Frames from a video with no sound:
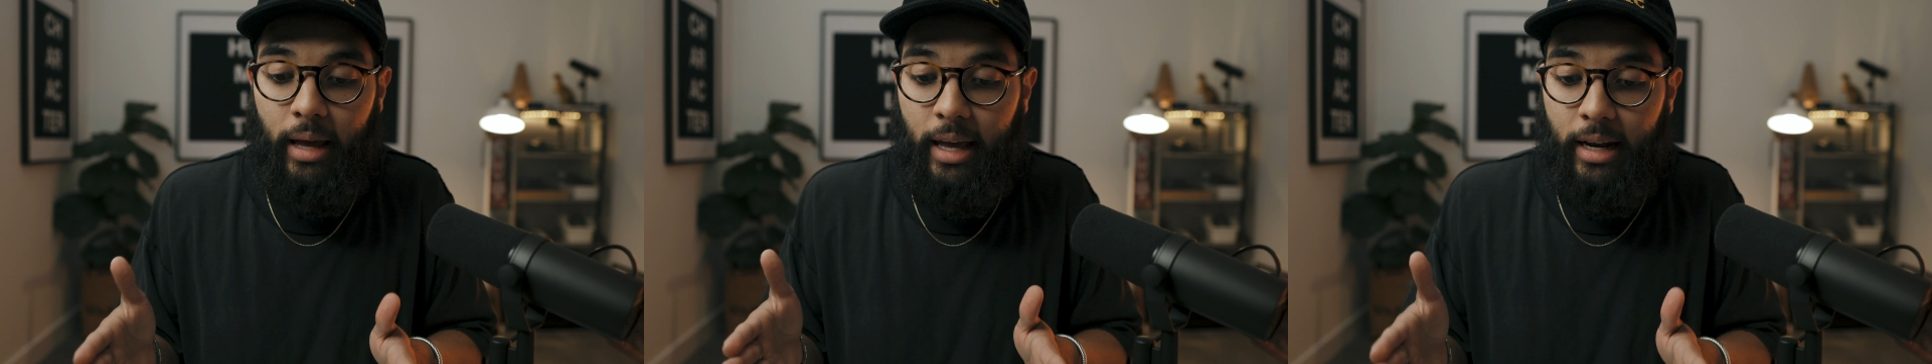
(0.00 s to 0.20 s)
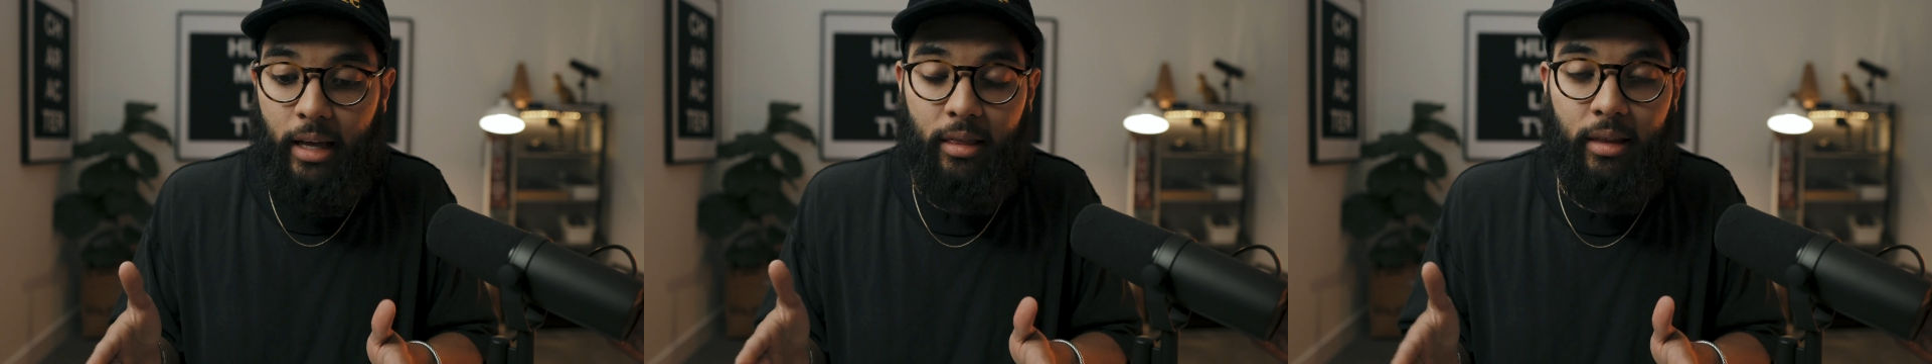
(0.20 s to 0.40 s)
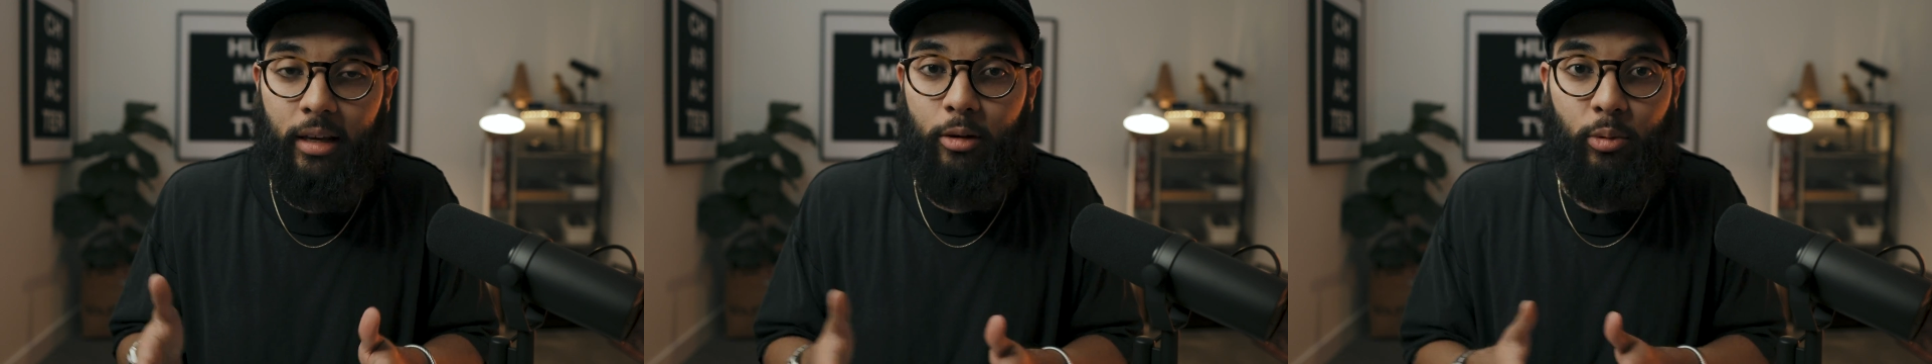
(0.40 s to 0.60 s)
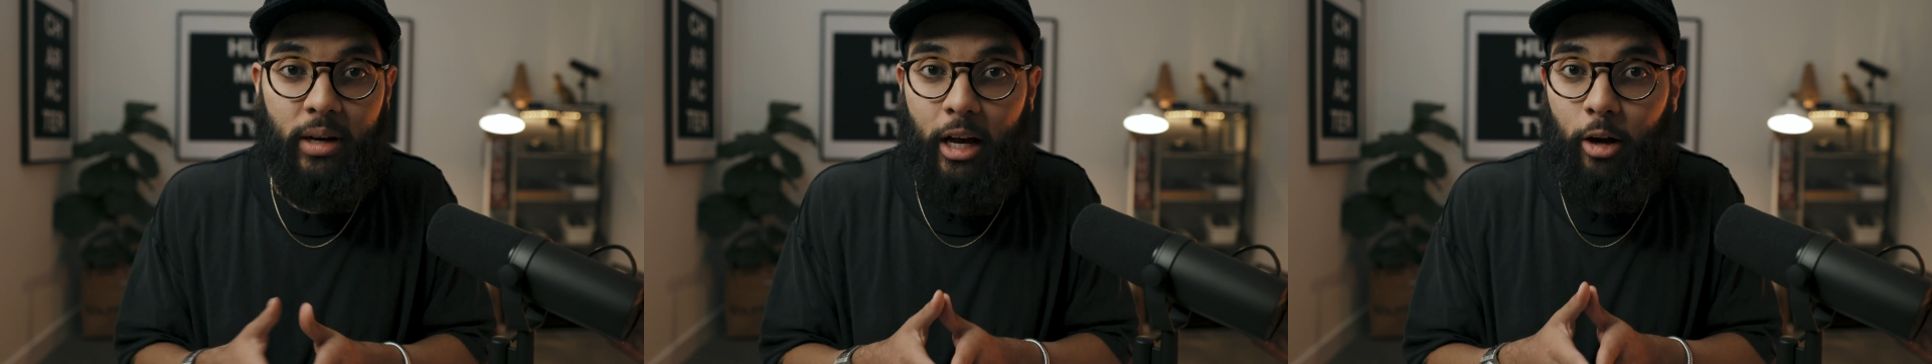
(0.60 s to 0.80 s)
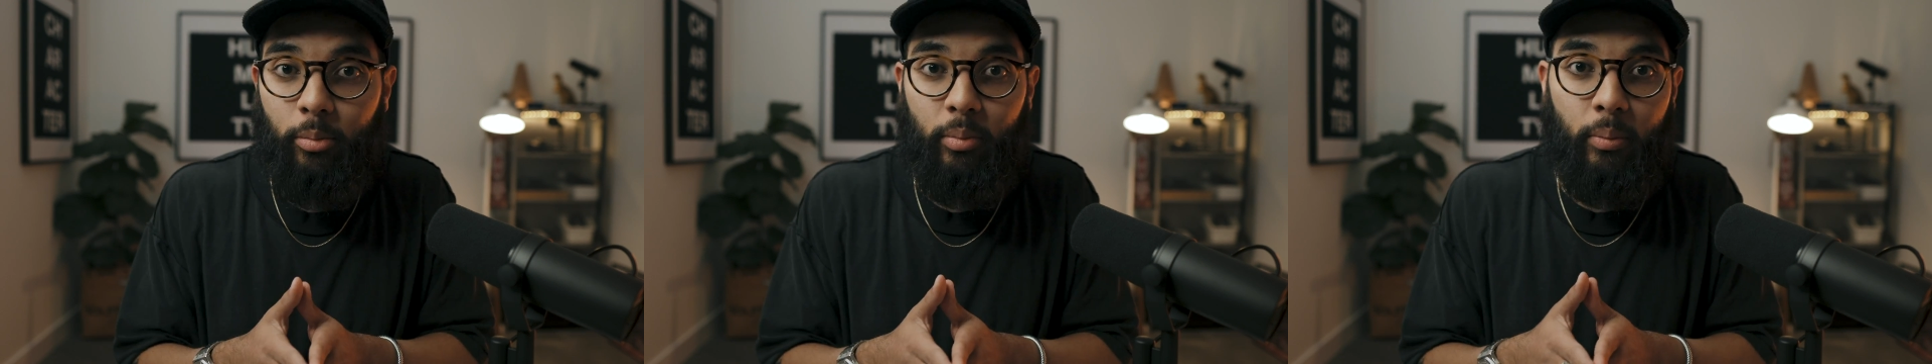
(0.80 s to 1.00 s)
and I think would
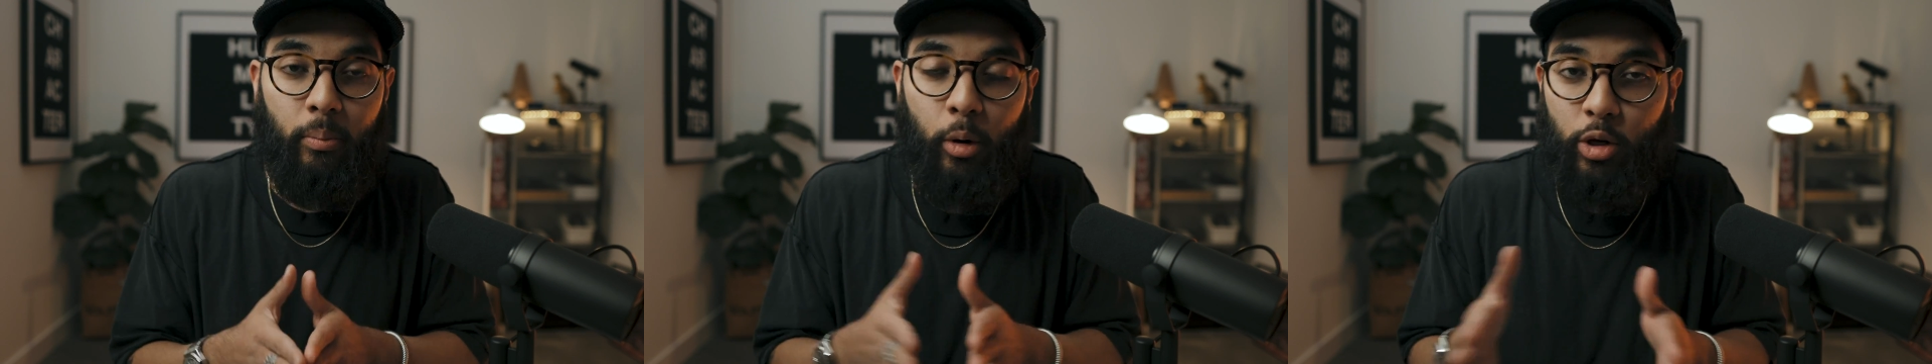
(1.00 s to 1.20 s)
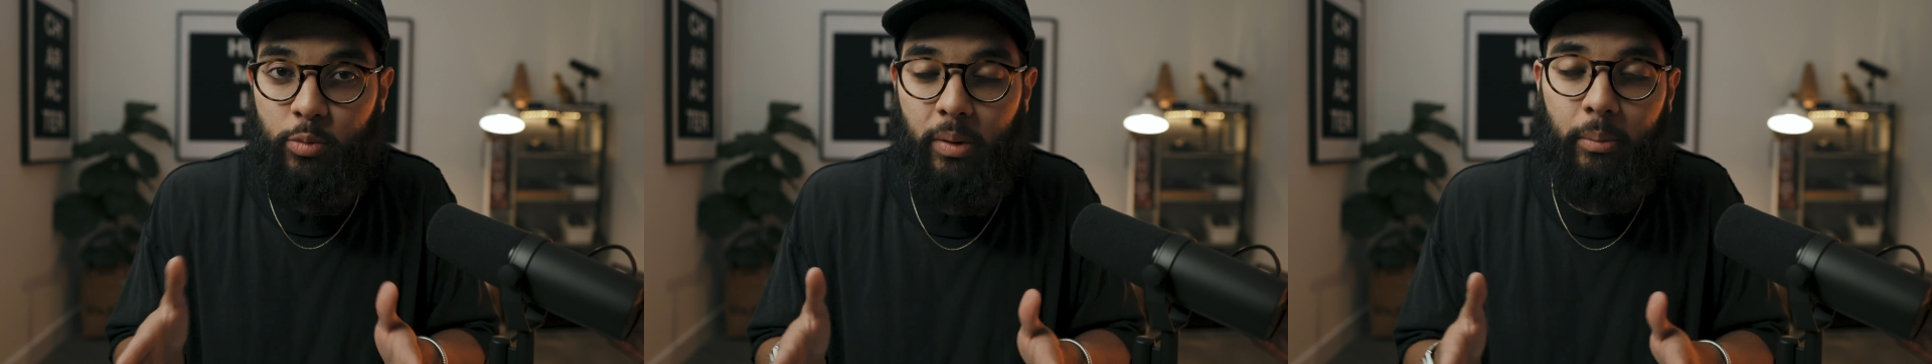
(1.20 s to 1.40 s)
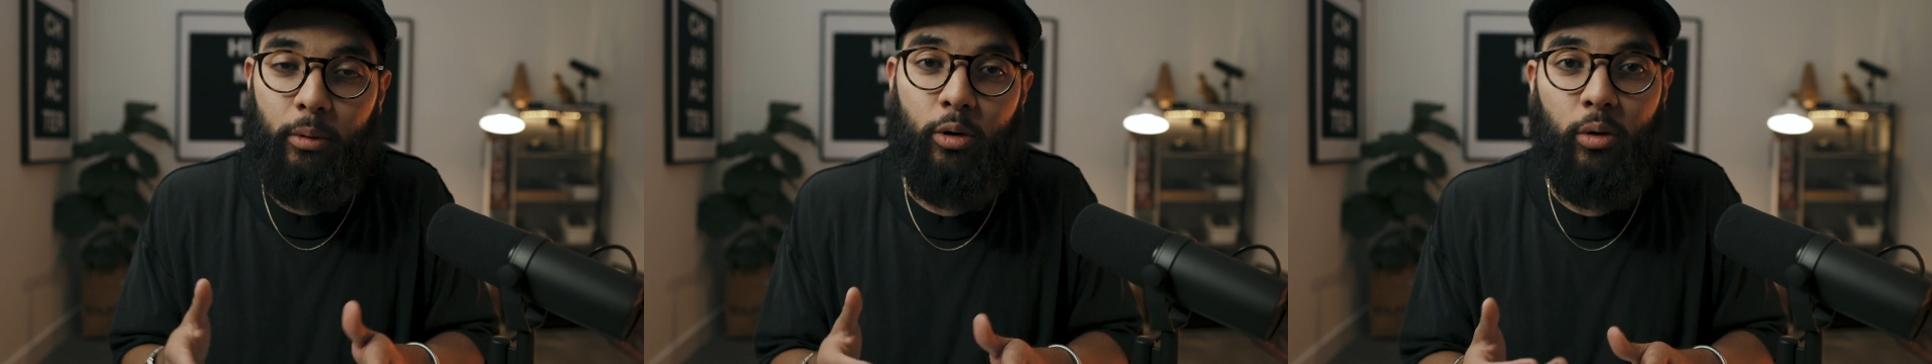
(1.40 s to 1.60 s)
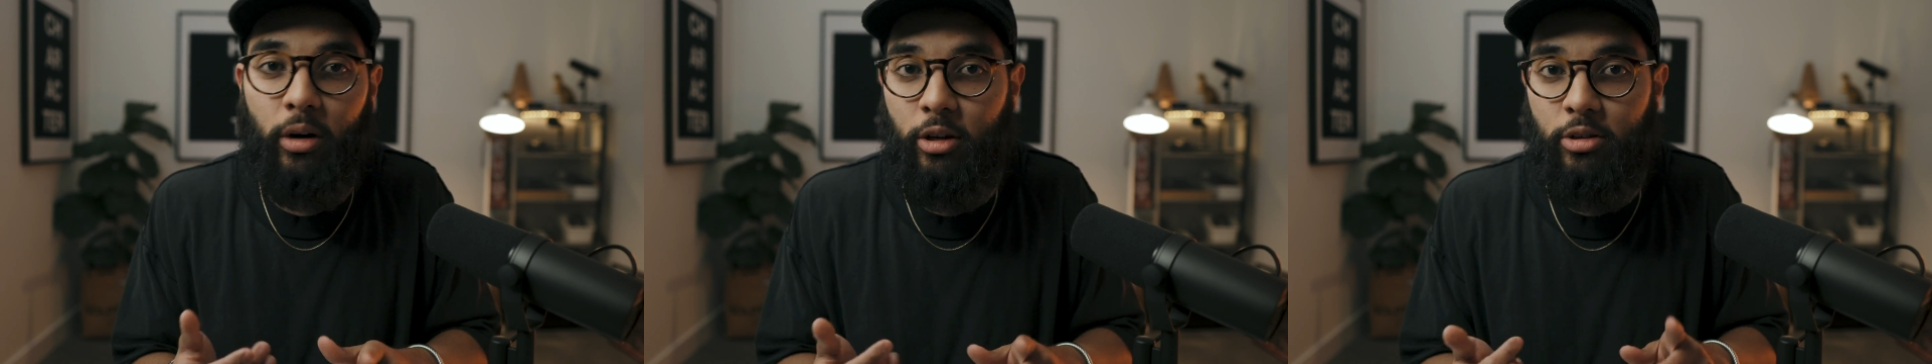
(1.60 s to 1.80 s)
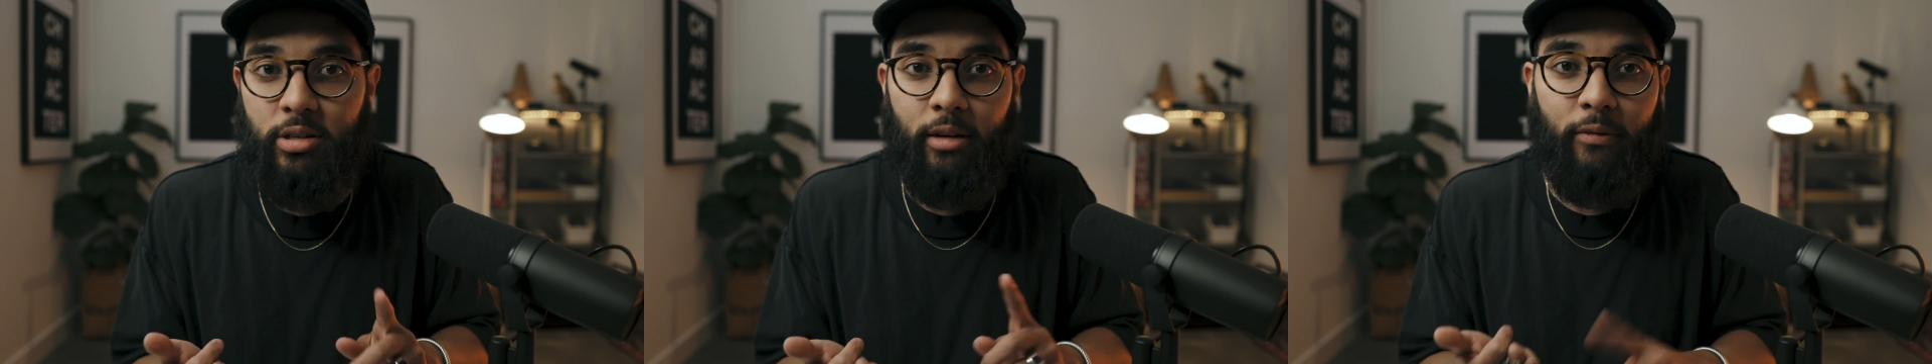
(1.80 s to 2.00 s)
help most people who are
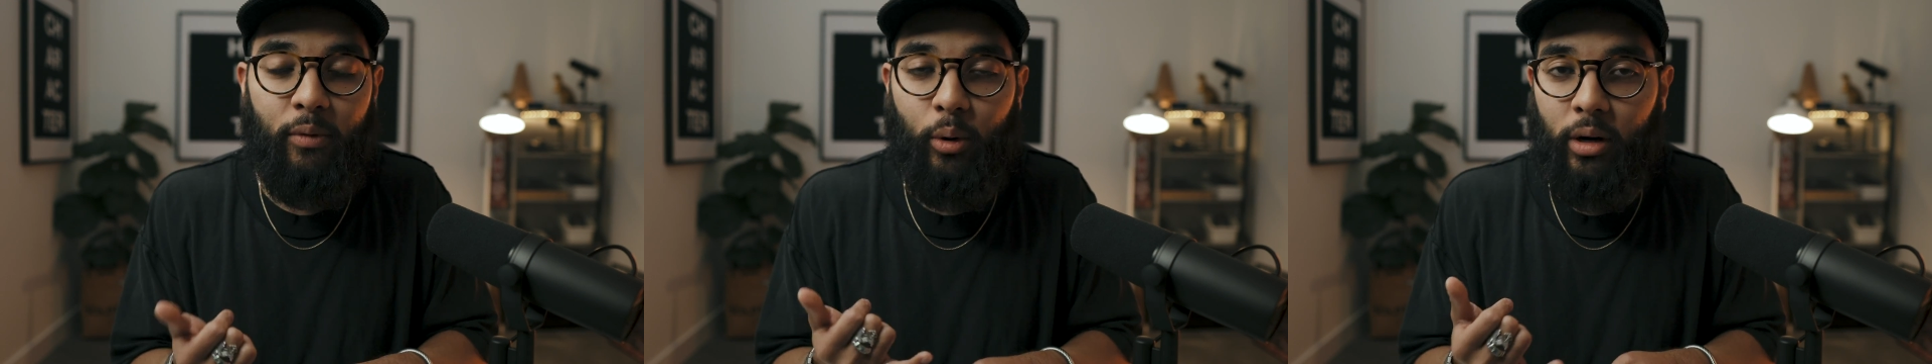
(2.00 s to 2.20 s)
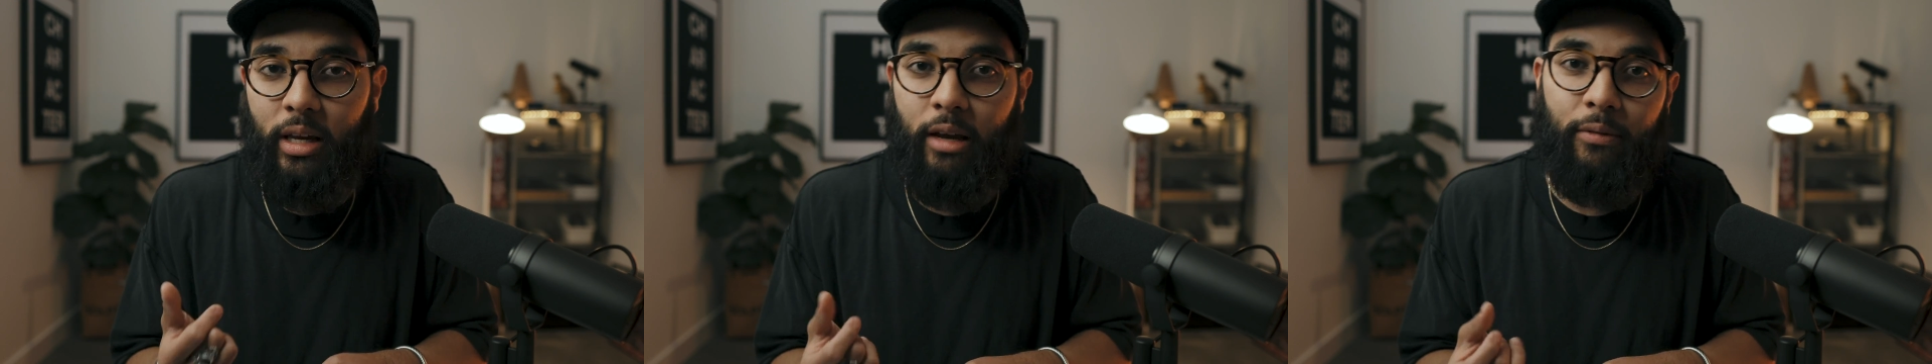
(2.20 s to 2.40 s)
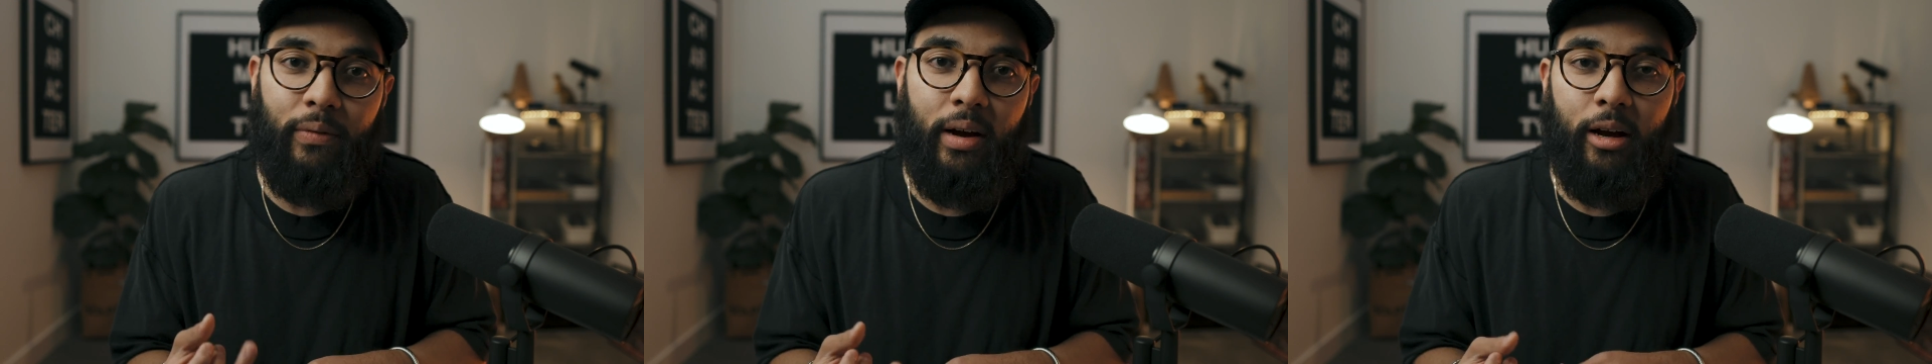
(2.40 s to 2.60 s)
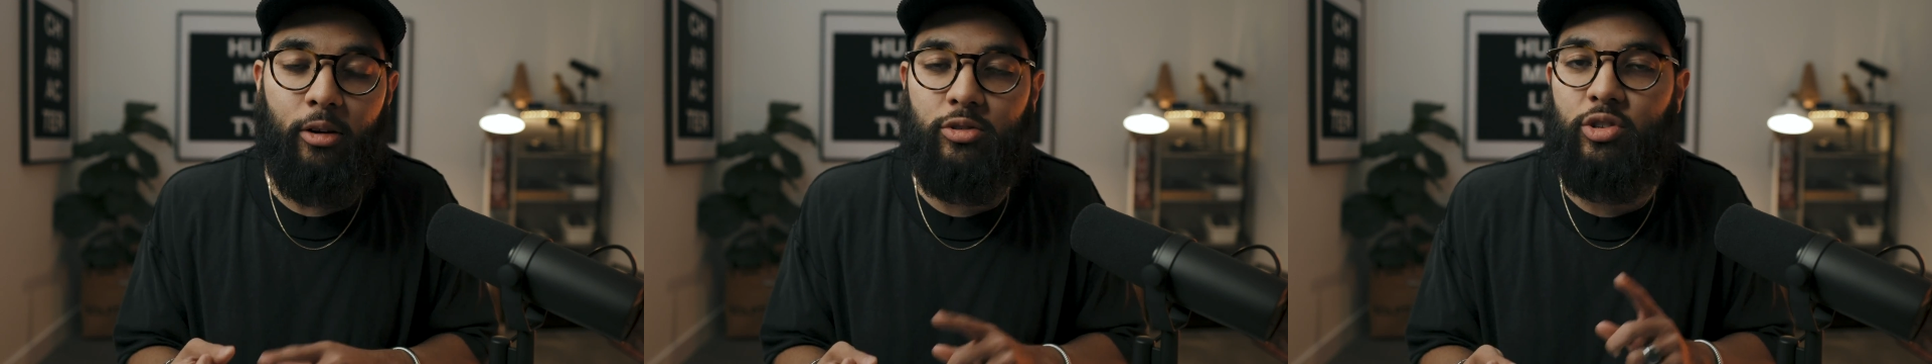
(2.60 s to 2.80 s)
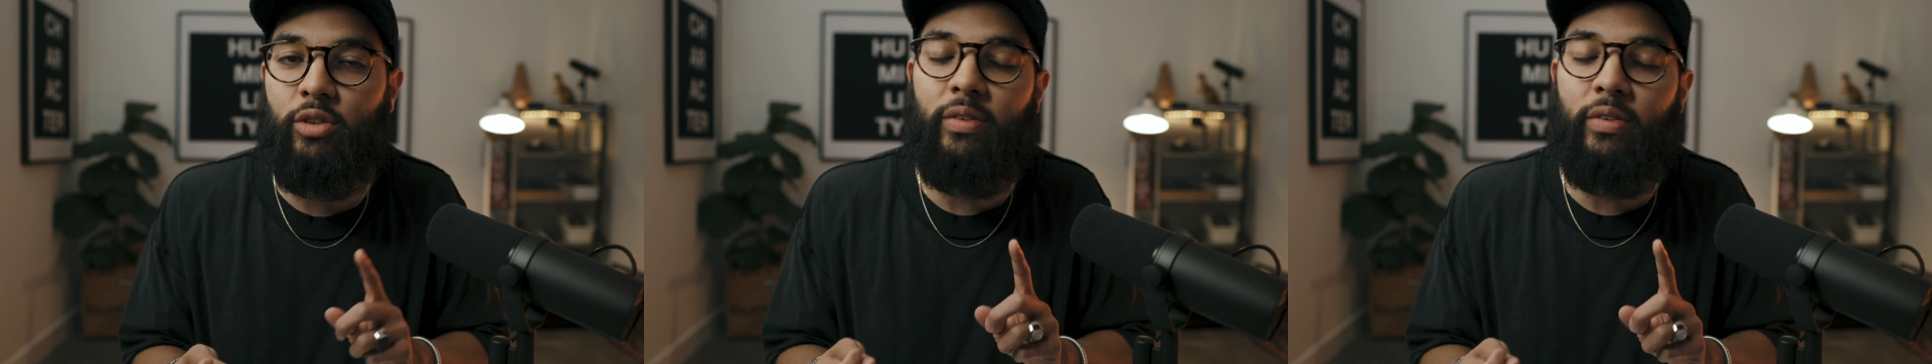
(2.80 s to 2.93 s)
using 4K files,